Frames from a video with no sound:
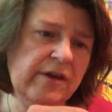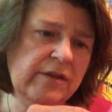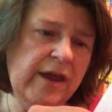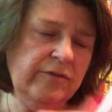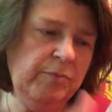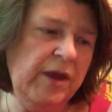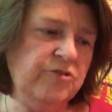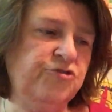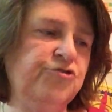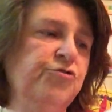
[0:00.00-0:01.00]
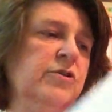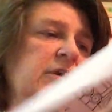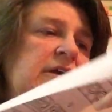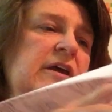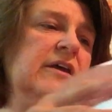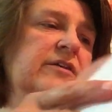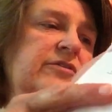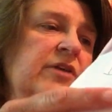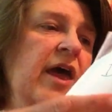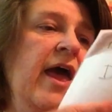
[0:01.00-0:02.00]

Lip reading: our last page? It surely is.